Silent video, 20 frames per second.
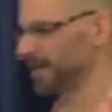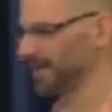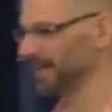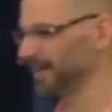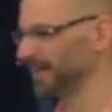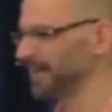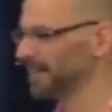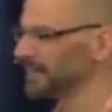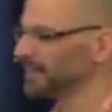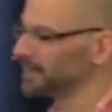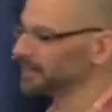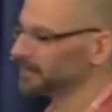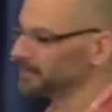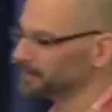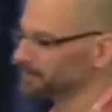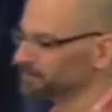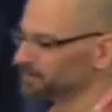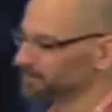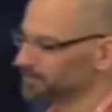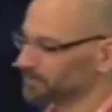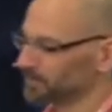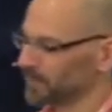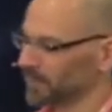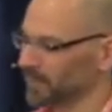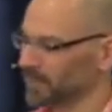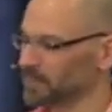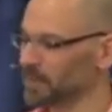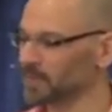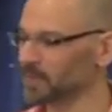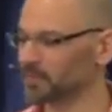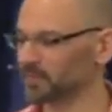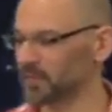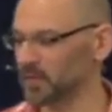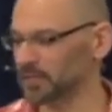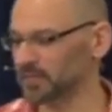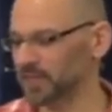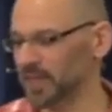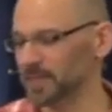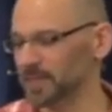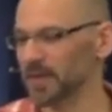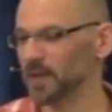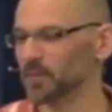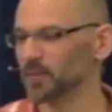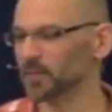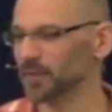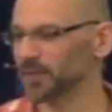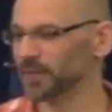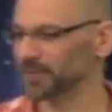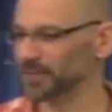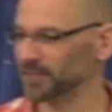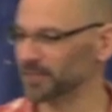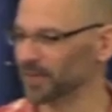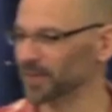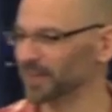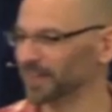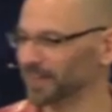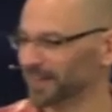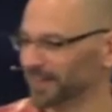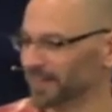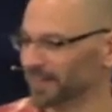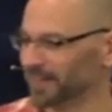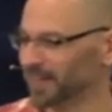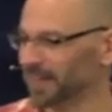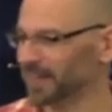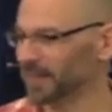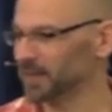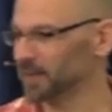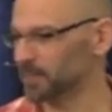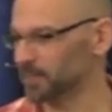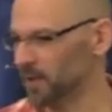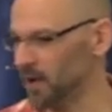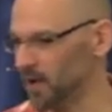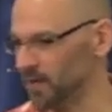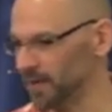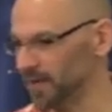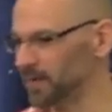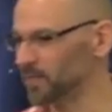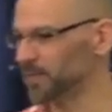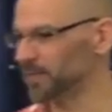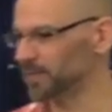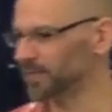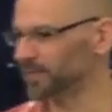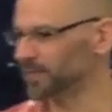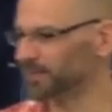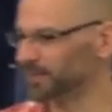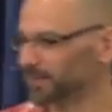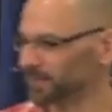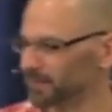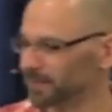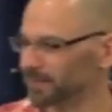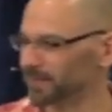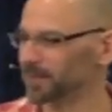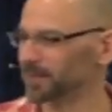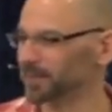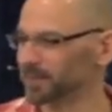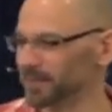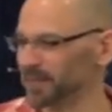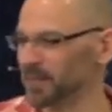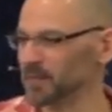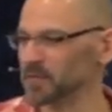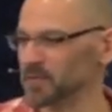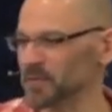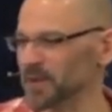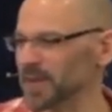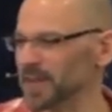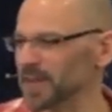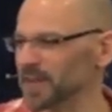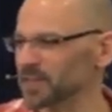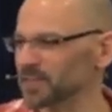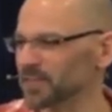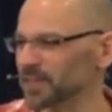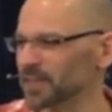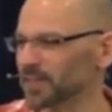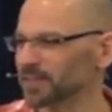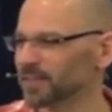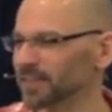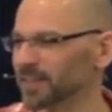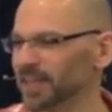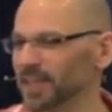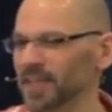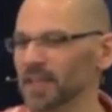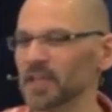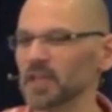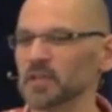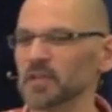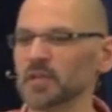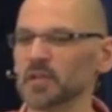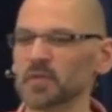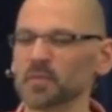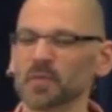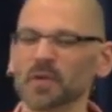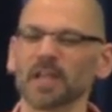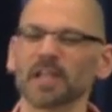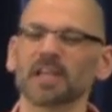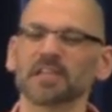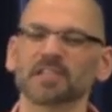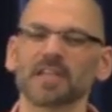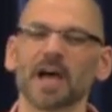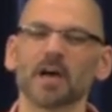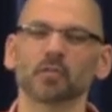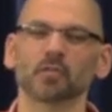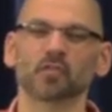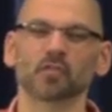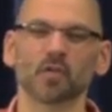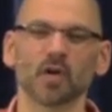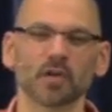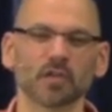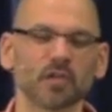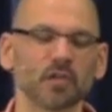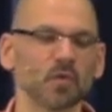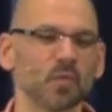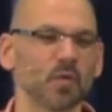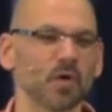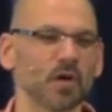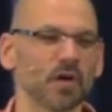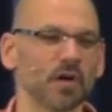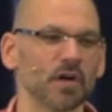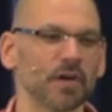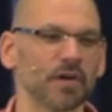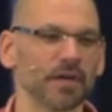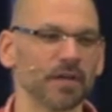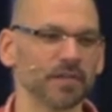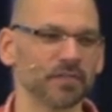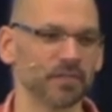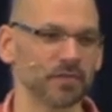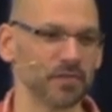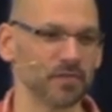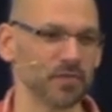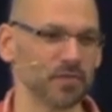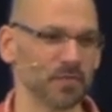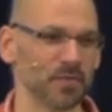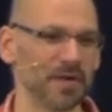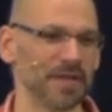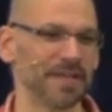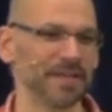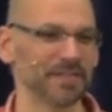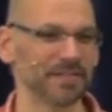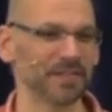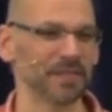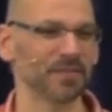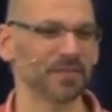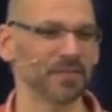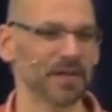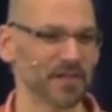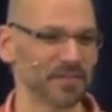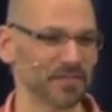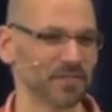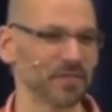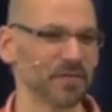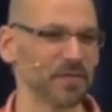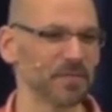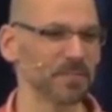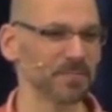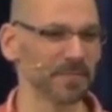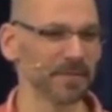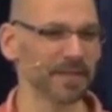matter. Remember the first time you got really drunk, like at a party when you're, like underage, and you didn't realize how drunk you were until you went into the restroom